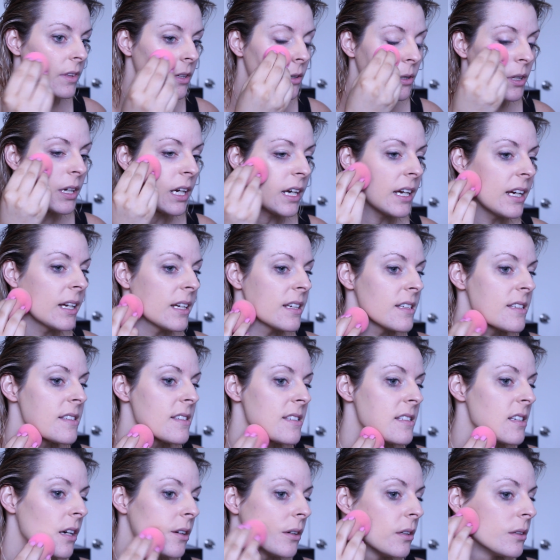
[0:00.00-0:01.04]
Okay,
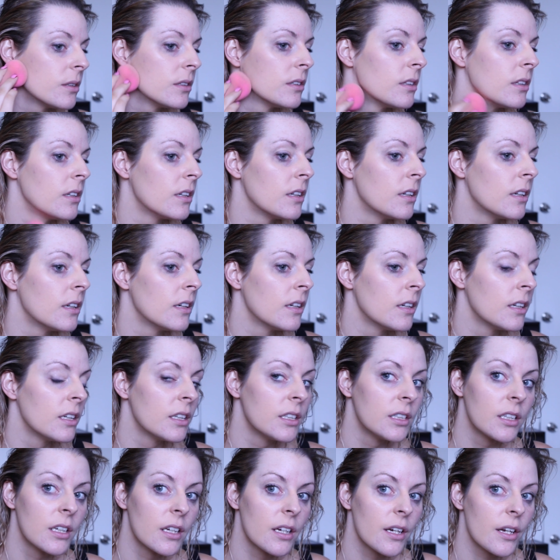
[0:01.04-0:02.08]
so
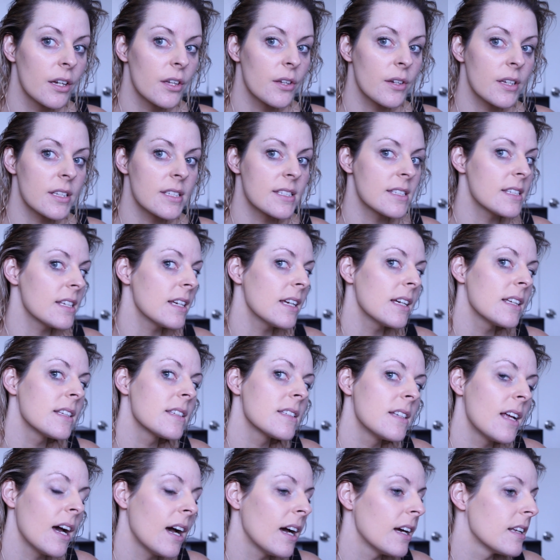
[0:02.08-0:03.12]
you can see
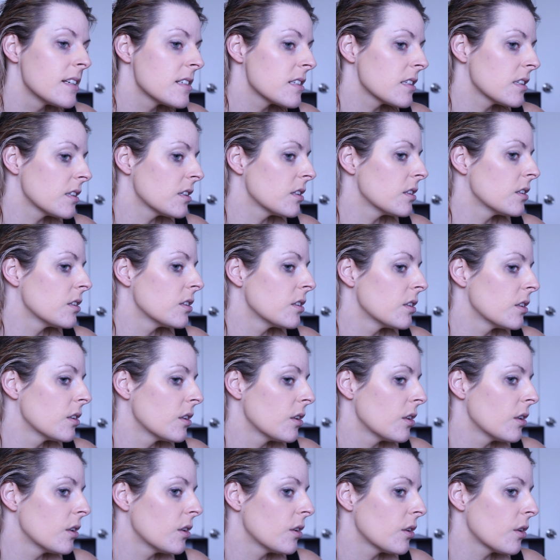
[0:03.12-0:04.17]
it's not
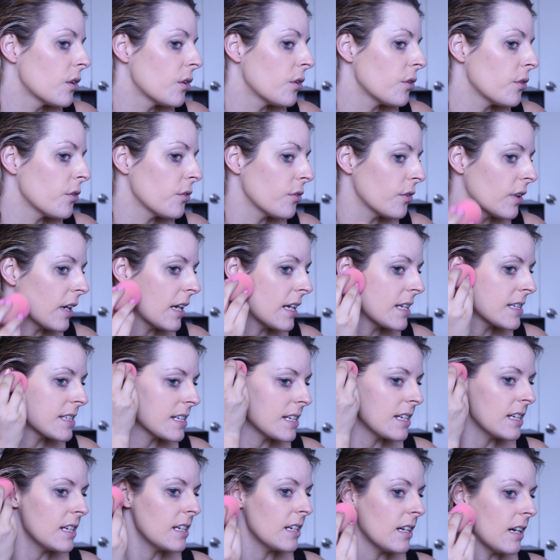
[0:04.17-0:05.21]

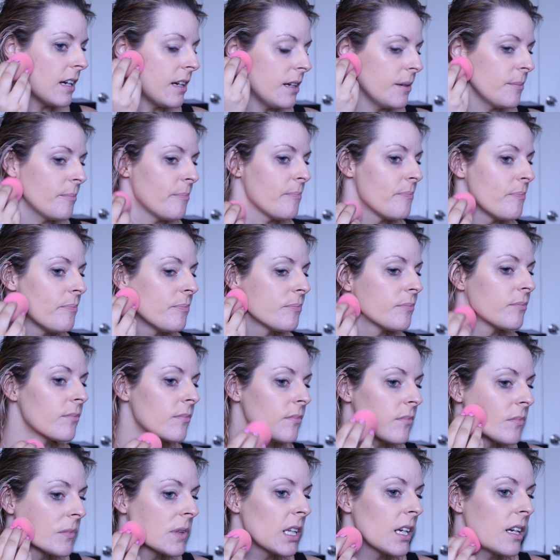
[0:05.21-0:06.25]
crazy
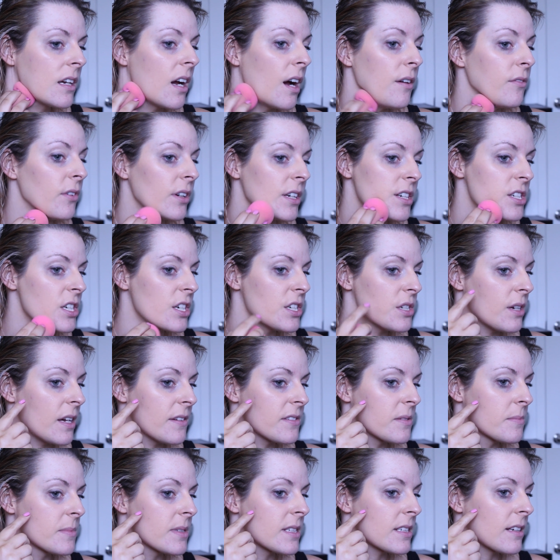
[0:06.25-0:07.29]
coverage. I do
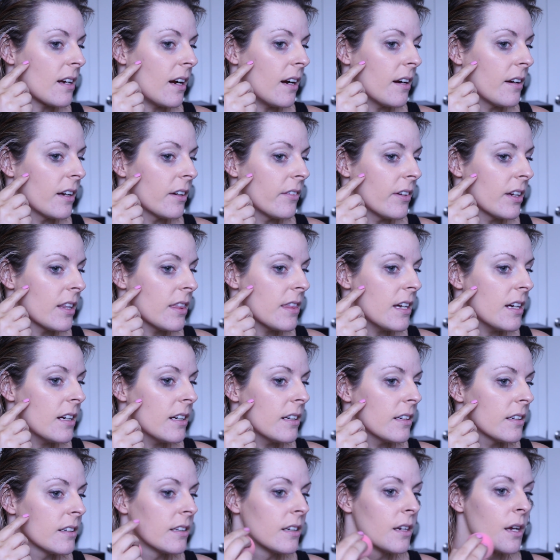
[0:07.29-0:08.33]
have some scarring right
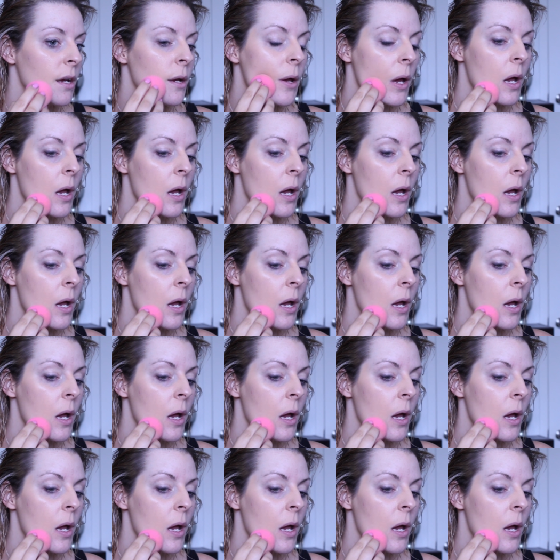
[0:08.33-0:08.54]
there.